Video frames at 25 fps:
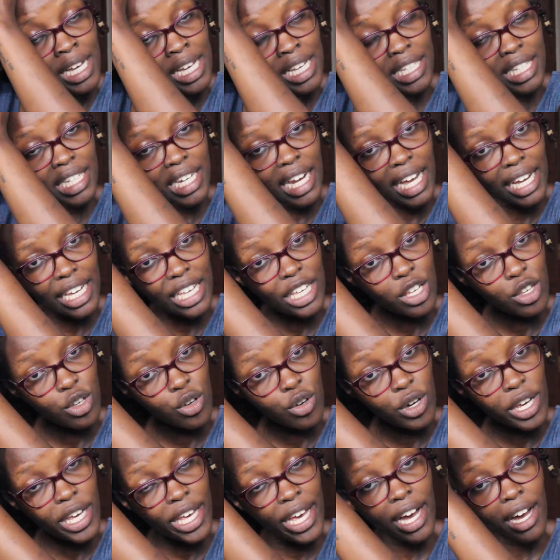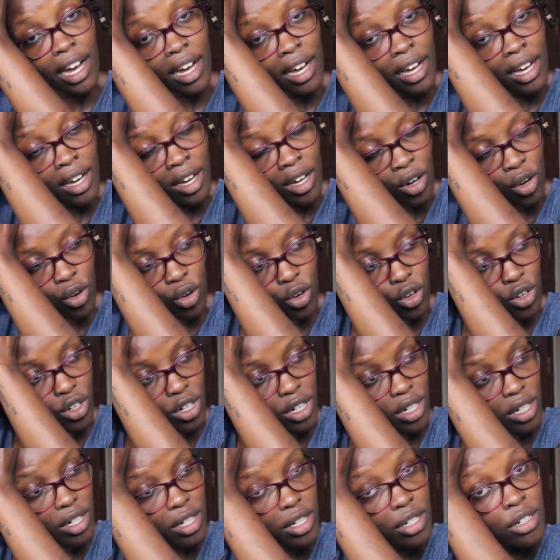snagging your hair
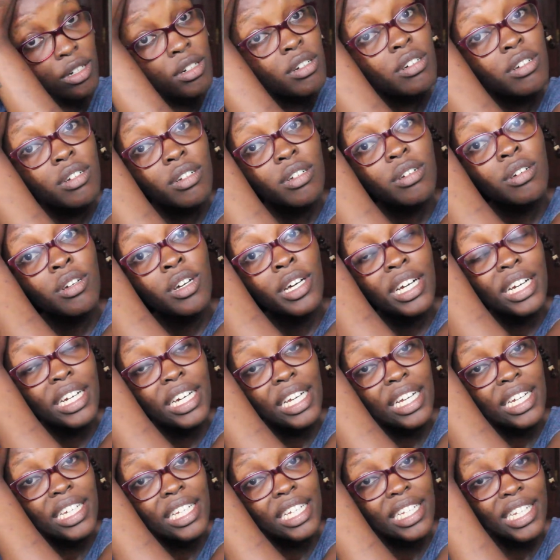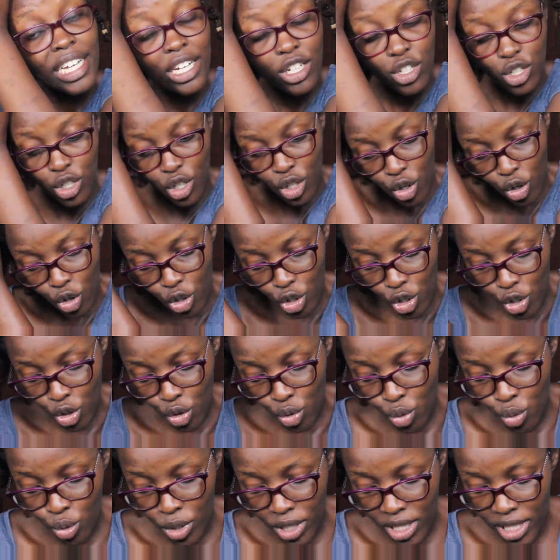or creating tension on your
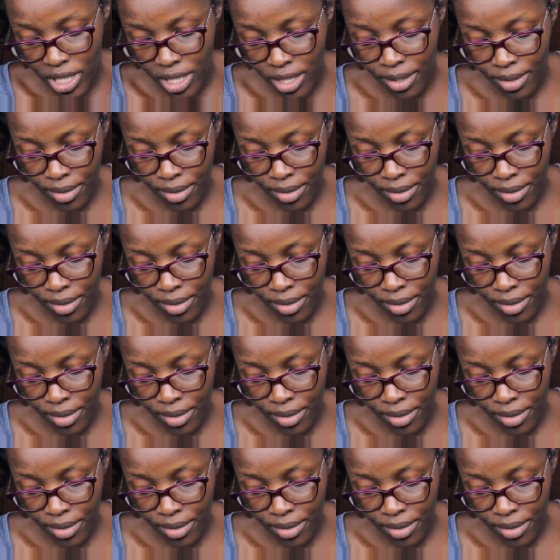roots.